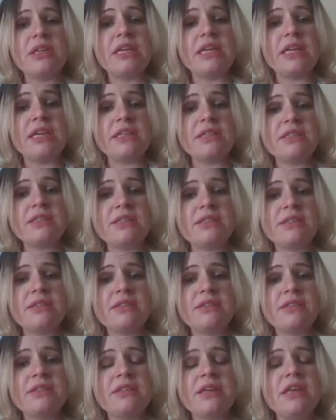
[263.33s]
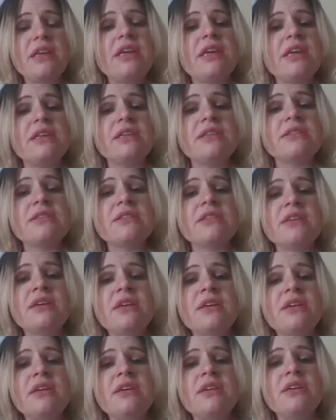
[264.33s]
"It is
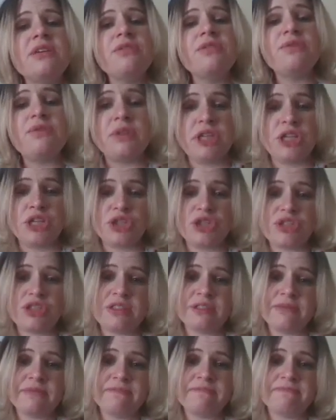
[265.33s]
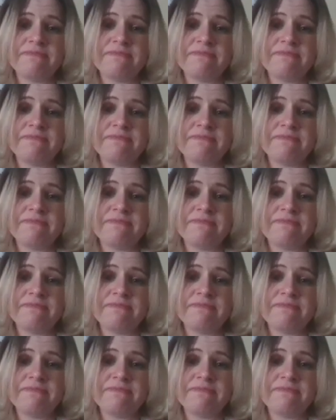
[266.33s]
finished."